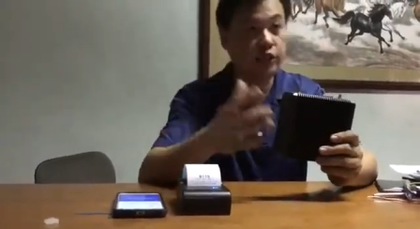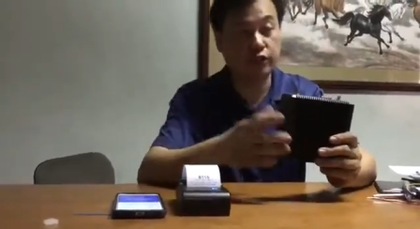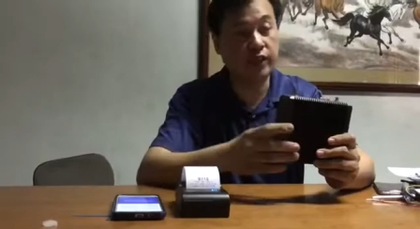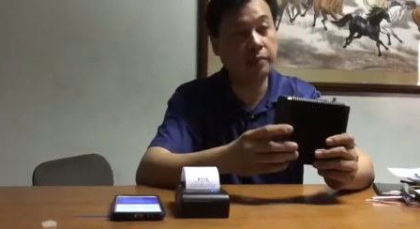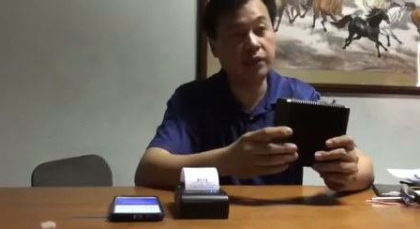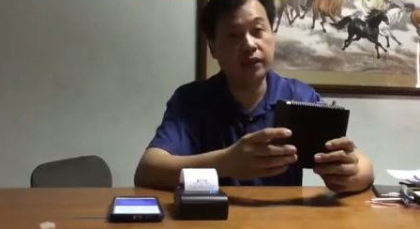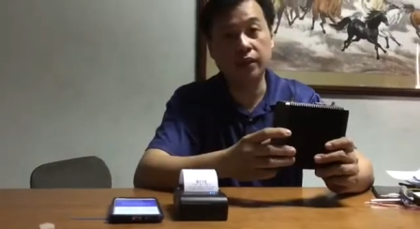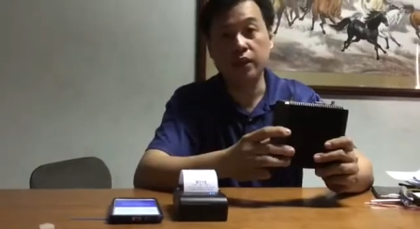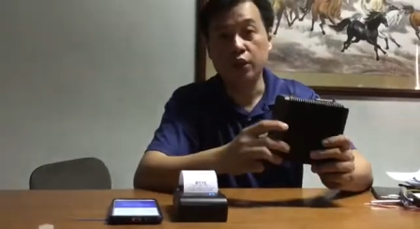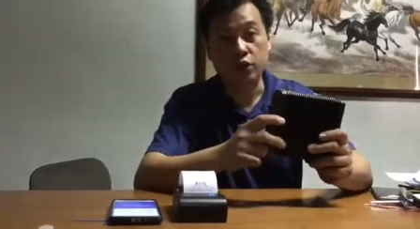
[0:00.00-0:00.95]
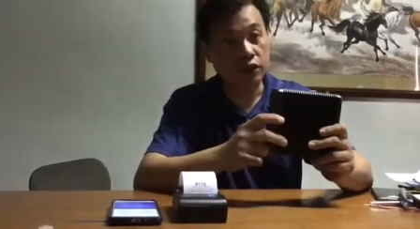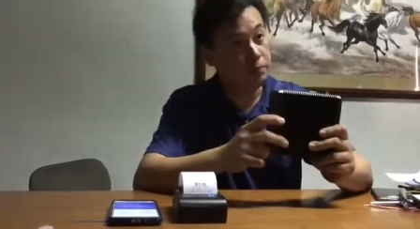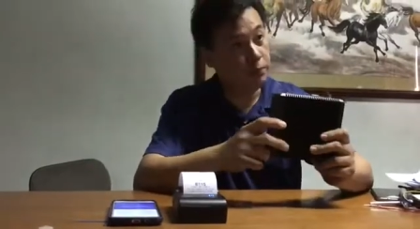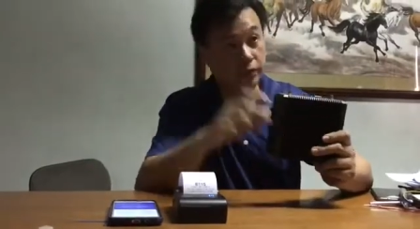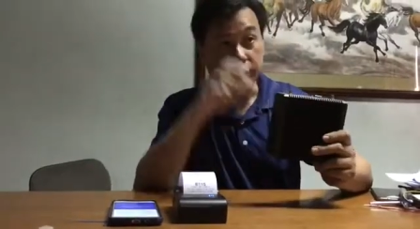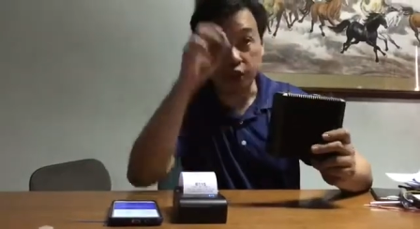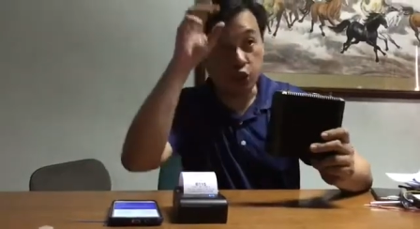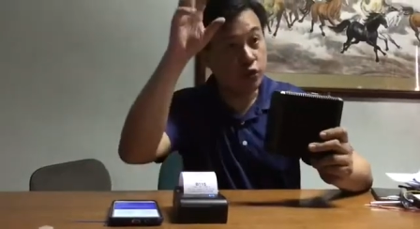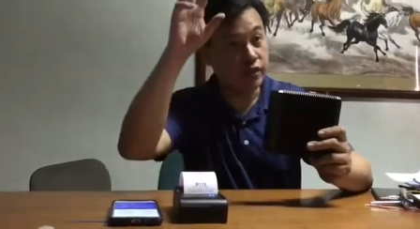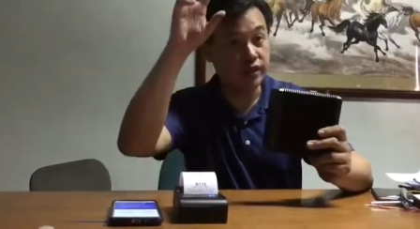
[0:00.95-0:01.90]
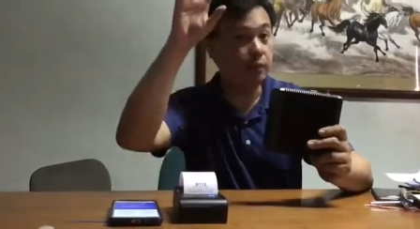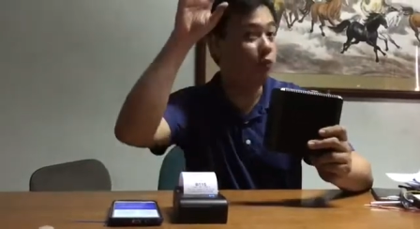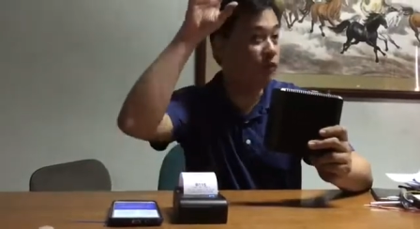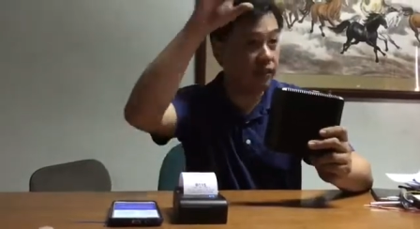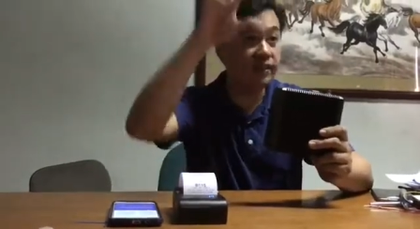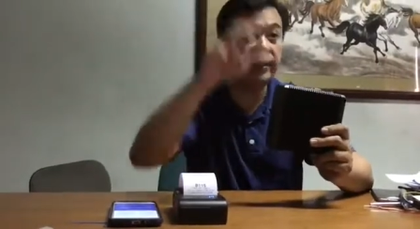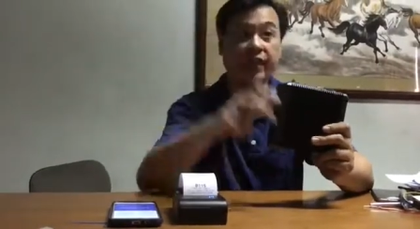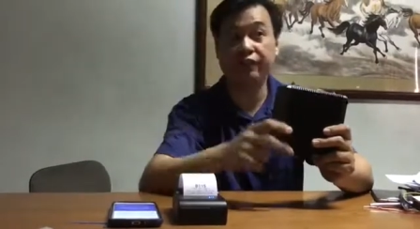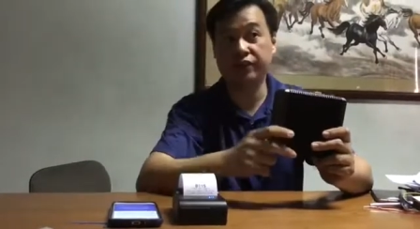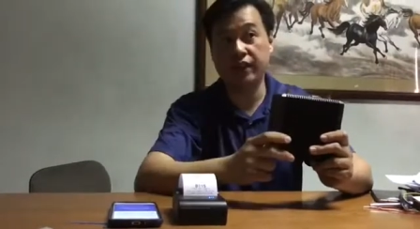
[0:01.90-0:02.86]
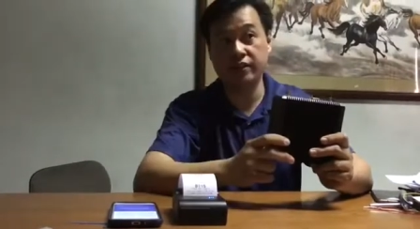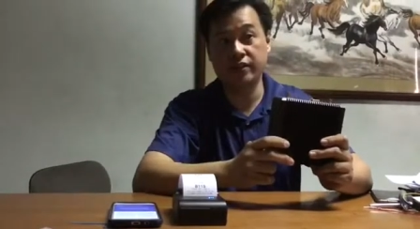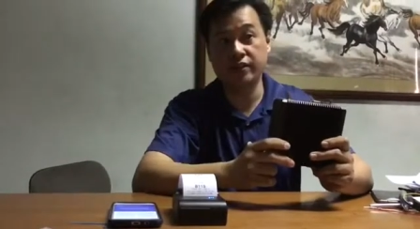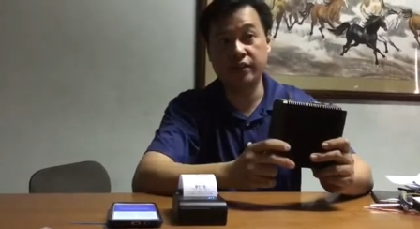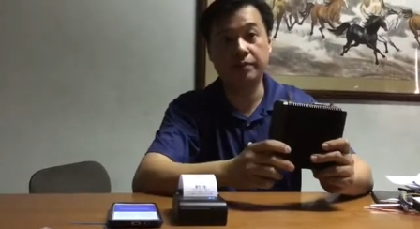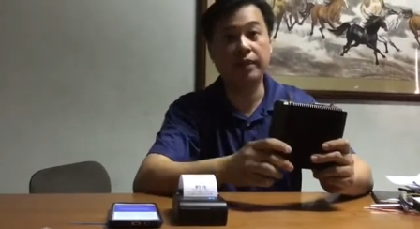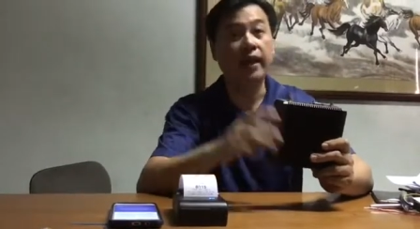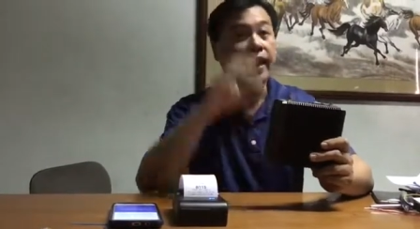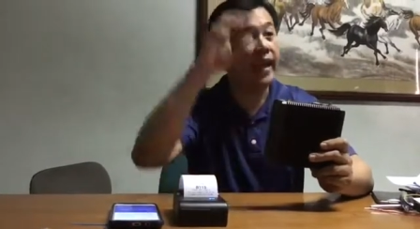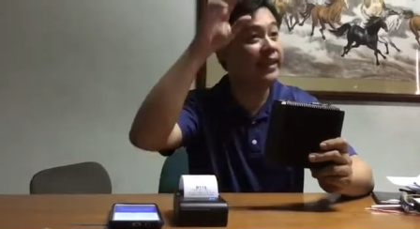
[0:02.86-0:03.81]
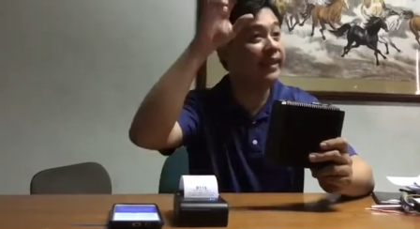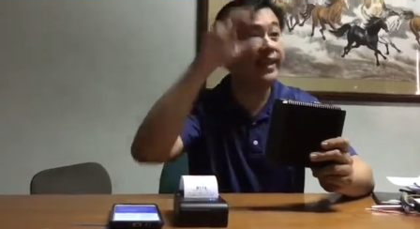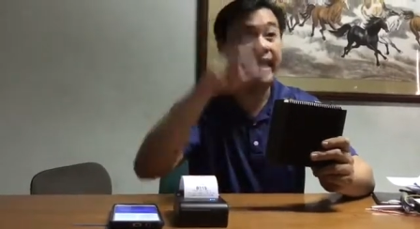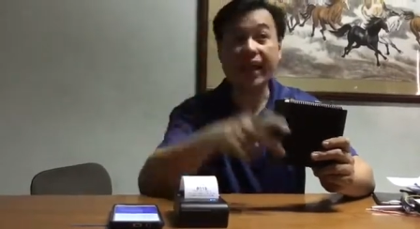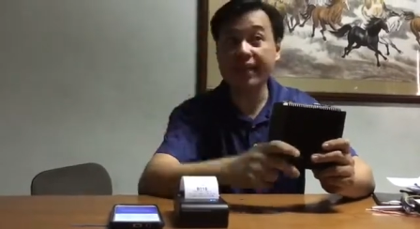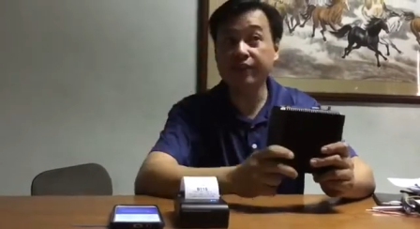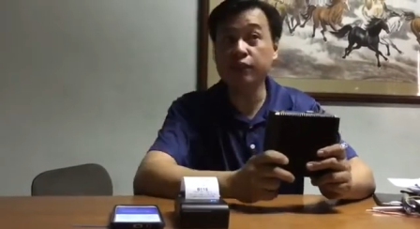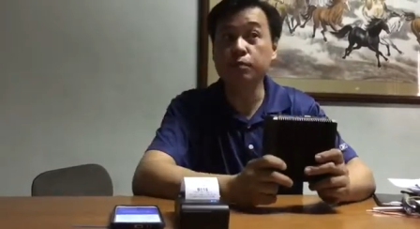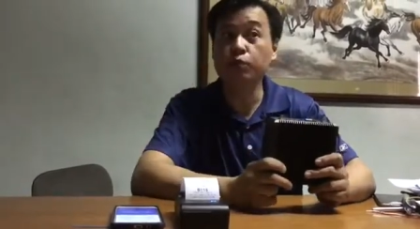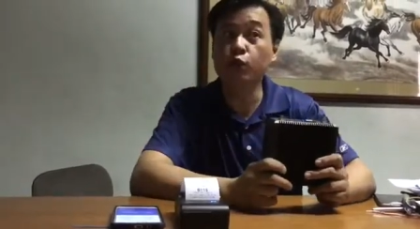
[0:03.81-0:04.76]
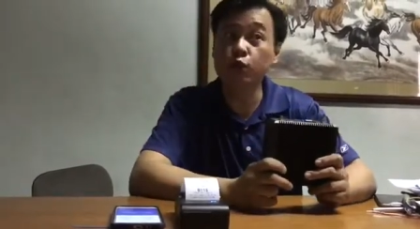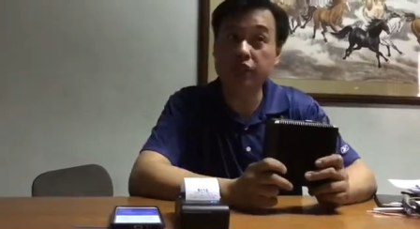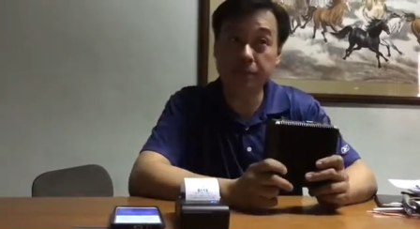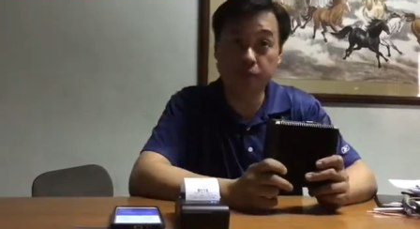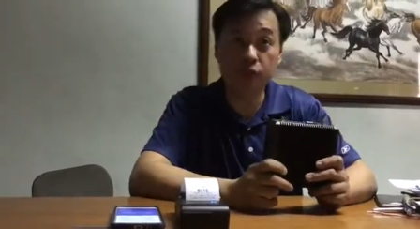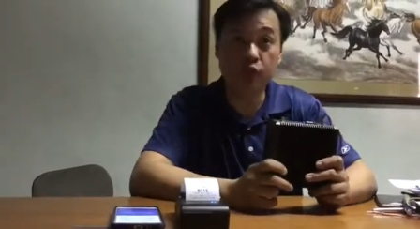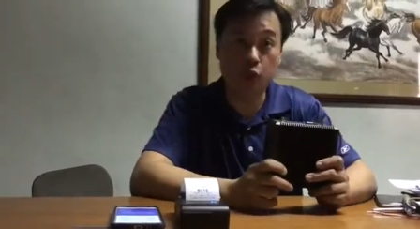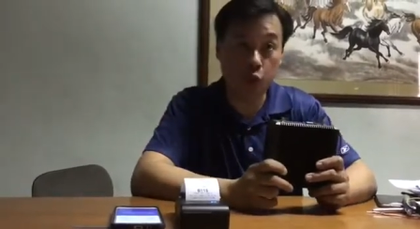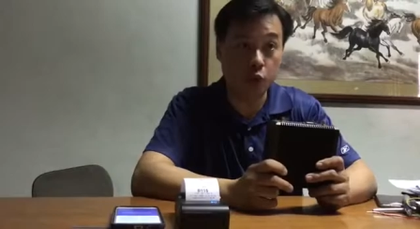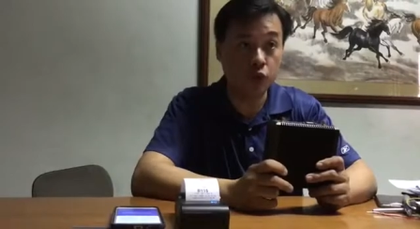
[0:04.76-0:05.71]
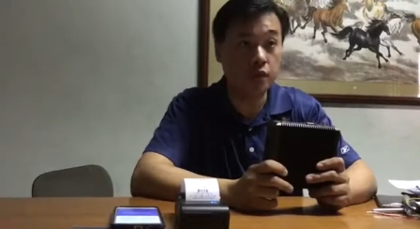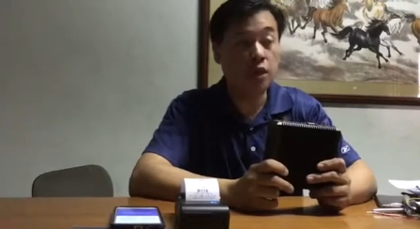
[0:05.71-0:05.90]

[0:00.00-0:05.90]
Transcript: in your template, you can put the queue system within that advertising system, and it can handle multiple queues.